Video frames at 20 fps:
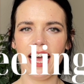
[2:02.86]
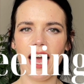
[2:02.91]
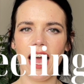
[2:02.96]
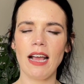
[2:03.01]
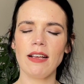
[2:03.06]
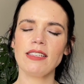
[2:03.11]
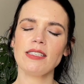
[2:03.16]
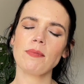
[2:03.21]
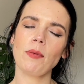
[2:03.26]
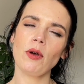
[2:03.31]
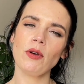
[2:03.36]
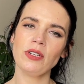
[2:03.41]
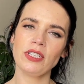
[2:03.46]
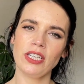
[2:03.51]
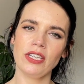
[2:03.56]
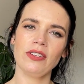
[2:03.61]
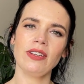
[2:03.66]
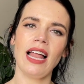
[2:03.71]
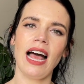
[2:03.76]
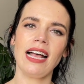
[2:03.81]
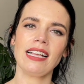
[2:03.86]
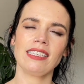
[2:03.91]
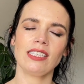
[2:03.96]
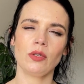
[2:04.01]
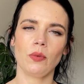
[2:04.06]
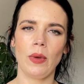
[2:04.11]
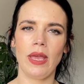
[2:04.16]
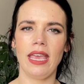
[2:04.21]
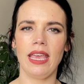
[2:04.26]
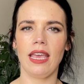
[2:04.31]
I spoke to you last
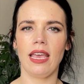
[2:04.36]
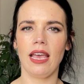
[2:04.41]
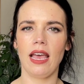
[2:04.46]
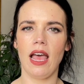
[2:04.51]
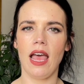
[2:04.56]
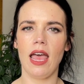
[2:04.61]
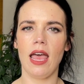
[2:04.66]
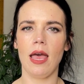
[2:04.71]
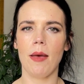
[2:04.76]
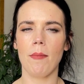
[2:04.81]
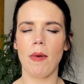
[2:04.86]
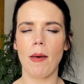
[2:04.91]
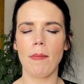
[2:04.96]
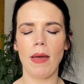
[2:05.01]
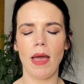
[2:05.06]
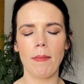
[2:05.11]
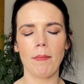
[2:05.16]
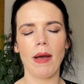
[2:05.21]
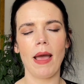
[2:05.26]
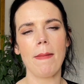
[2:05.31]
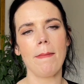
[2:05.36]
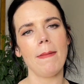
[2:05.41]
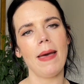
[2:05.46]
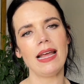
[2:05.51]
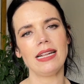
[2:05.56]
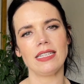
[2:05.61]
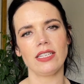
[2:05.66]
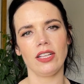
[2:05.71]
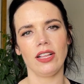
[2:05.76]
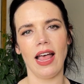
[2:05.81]
week um, about my
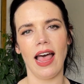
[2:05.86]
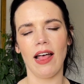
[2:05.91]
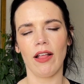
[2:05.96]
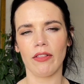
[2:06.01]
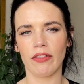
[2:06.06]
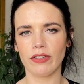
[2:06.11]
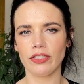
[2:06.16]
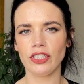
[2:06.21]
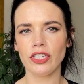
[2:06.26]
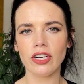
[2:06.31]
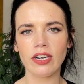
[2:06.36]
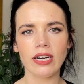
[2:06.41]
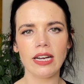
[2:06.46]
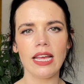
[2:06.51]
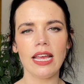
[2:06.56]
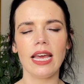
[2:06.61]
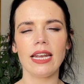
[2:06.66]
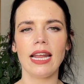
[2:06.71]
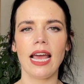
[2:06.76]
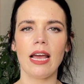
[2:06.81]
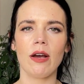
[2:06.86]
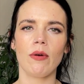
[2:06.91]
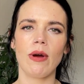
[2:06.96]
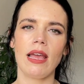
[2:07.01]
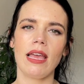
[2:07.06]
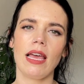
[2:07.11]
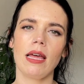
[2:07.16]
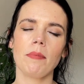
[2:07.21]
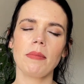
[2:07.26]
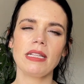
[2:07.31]
mental health journey and how I
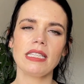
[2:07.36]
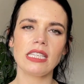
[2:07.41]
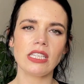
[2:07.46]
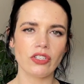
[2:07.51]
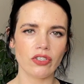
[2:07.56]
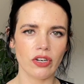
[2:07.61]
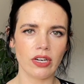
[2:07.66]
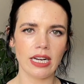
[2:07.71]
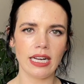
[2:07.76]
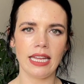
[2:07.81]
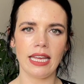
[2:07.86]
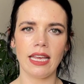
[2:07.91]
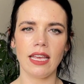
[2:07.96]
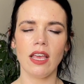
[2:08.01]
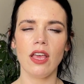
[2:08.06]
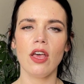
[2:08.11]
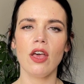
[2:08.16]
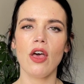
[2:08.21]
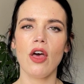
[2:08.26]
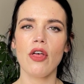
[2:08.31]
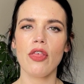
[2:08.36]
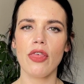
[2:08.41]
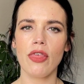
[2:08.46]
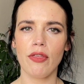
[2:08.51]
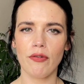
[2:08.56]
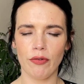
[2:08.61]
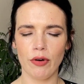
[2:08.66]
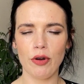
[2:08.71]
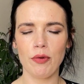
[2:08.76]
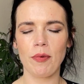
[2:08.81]
had been struggling
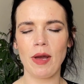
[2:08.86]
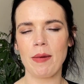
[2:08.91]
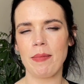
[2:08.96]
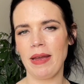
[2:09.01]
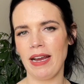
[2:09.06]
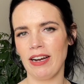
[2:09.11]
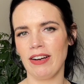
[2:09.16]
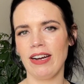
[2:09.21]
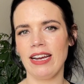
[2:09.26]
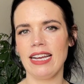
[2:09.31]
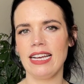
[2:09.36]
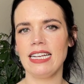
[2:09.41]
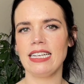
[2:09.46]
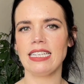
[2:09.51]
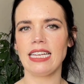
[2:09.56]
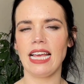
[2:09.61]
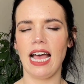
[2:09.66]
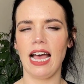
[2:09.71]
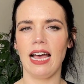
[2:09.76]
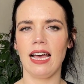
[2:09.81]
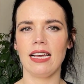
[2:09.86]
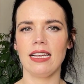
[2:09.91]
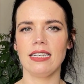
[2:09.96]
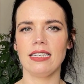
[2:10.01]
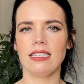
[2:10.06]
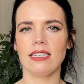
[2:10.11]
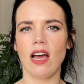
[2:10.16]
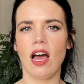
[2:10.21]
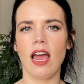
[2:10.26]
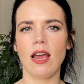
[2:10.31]
through my period
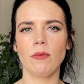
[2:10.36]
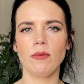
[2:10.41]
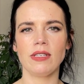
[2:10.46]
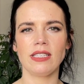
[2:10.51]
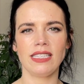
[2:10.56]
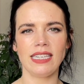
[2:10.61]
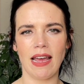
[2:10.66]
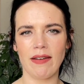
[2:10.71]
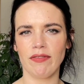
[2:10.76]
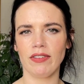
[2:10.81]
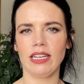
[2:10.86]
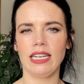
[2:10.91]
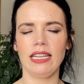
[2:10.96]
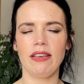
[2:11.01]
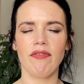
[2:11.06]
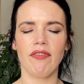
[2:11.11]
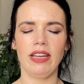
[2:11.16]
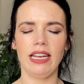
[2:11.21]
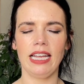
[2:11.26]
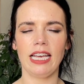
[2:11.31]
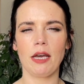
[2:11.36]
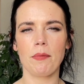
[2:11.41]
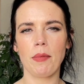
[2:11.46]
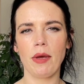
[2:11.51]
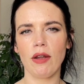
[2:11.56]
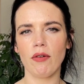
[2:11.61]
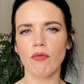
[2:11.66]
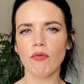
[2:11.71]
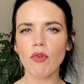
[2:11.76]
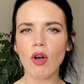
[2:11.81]
and I was definitely feeling a
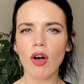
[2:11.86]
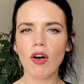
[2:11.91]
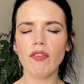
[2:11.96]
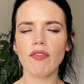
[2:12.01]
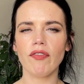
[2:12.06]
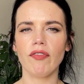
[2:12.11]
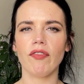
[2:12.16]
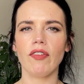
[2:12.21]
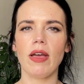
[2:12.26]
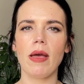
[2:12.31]
bit rough